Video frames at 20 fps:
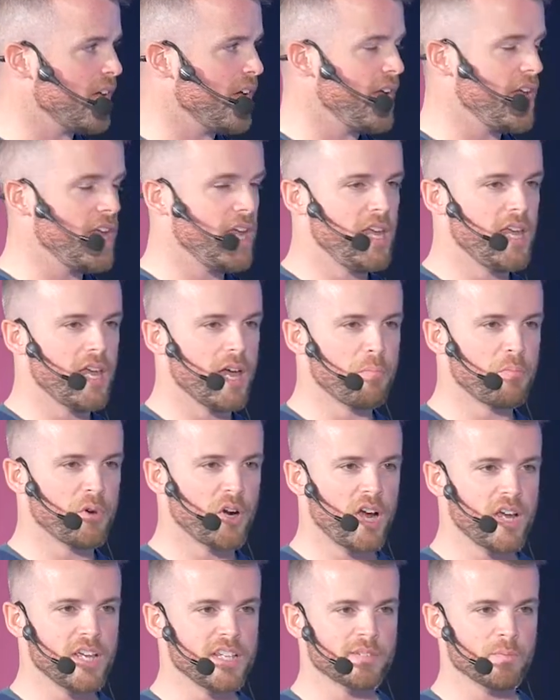a
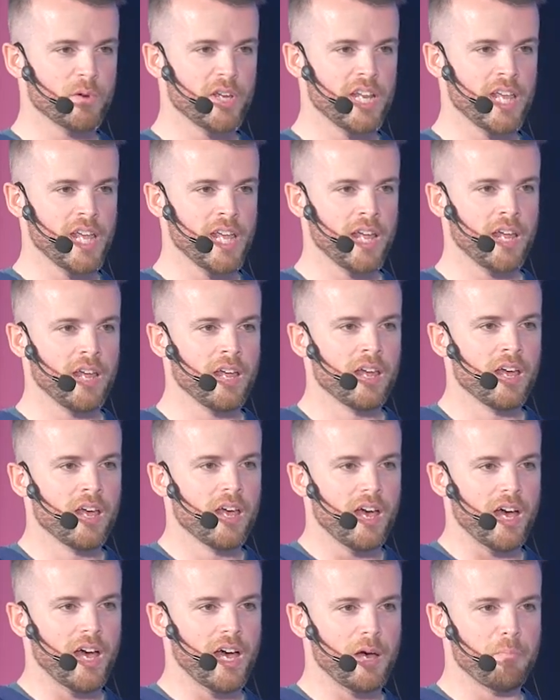prize-winning
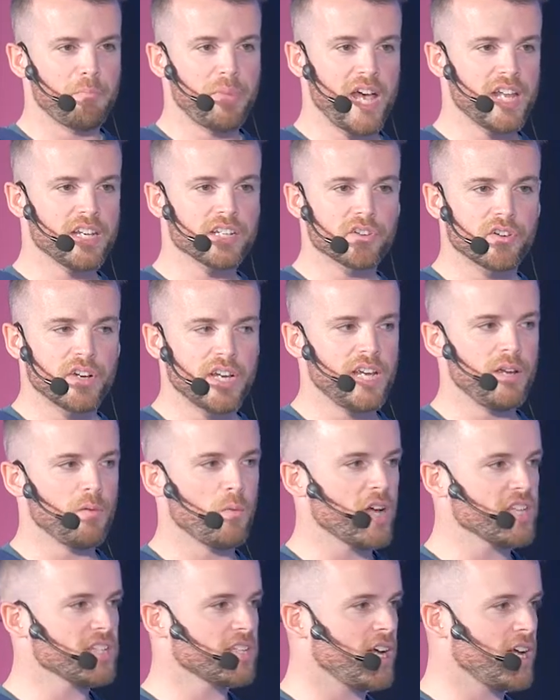pedigree
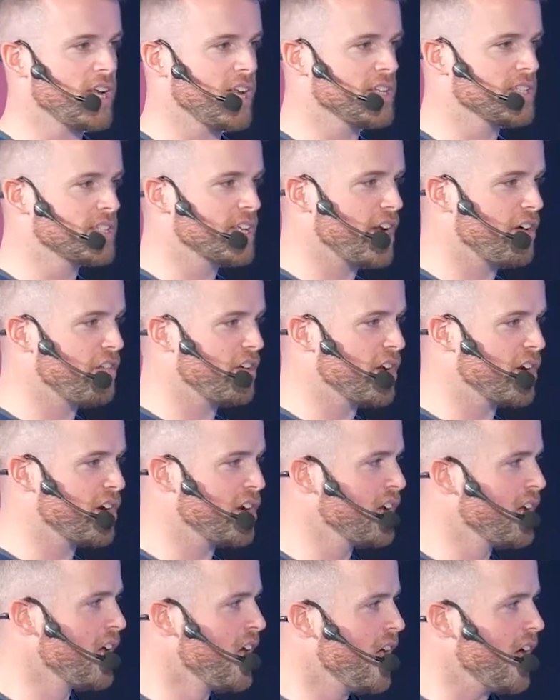West Highland Terrier,
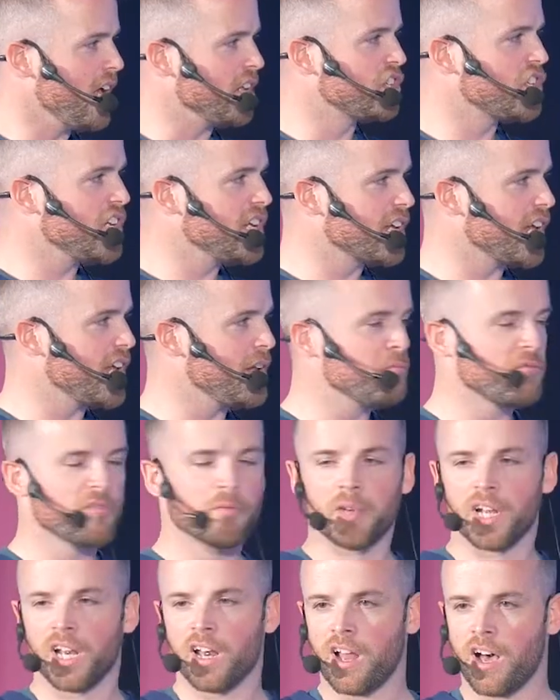and she came
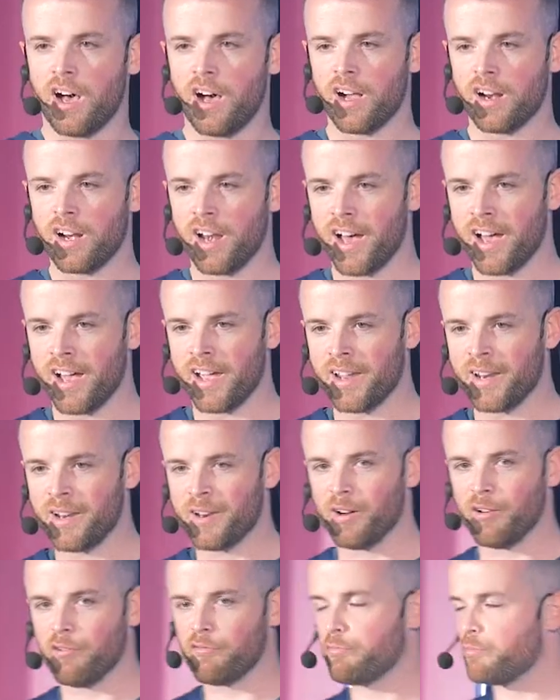from a long line
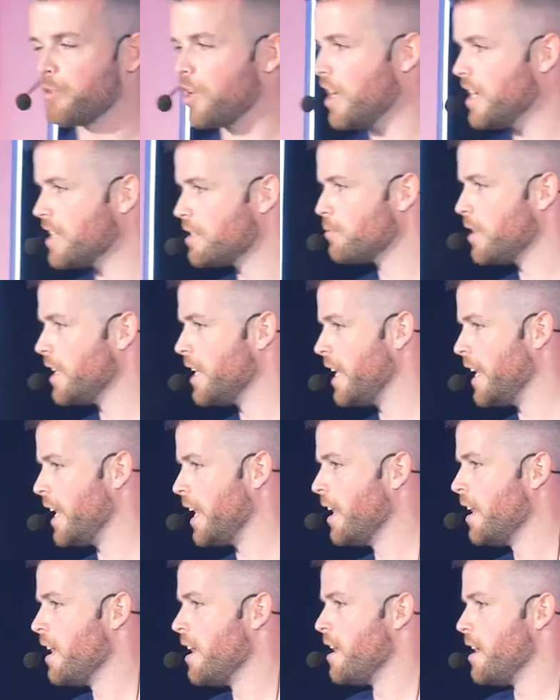of
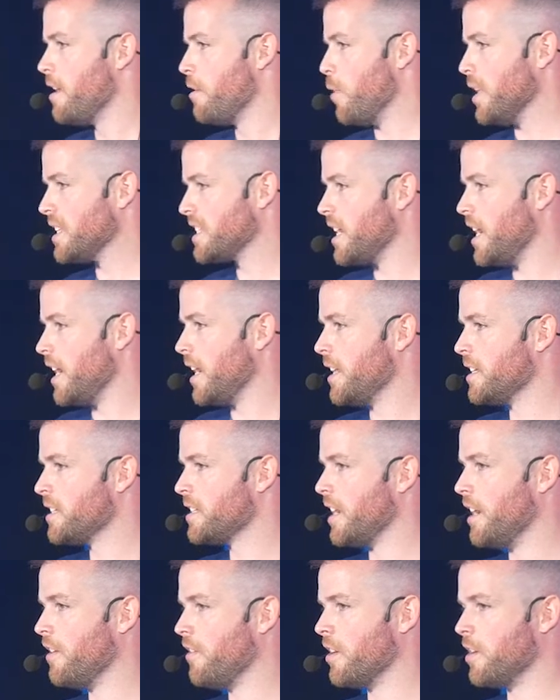prize-winning West Highland
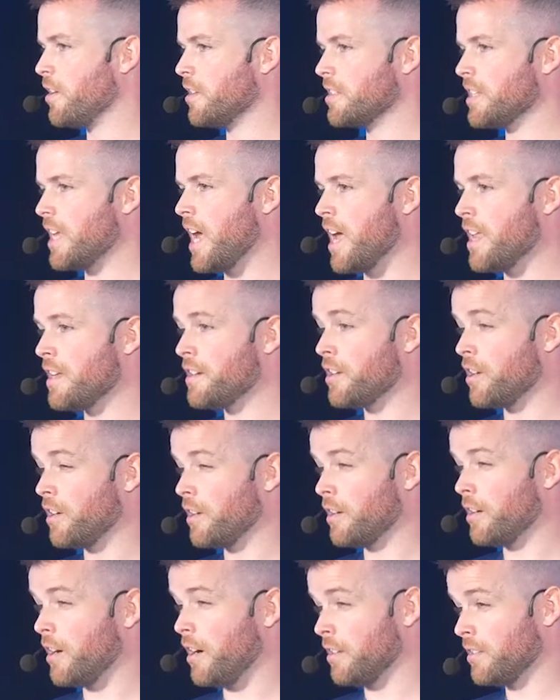Terriers, and
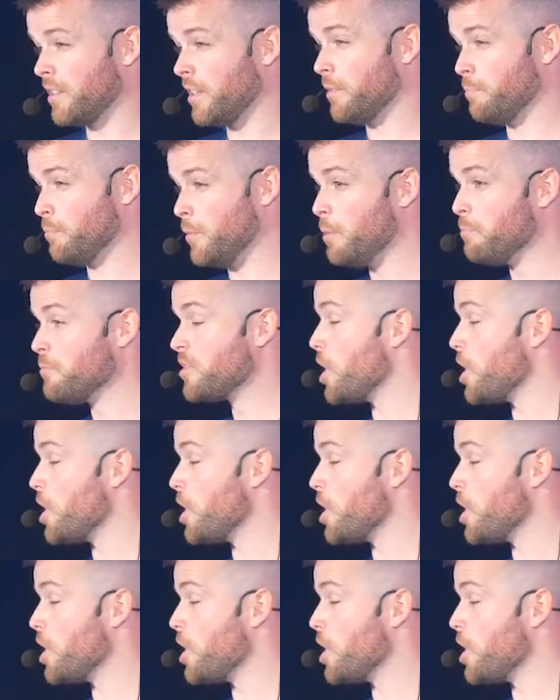the mum's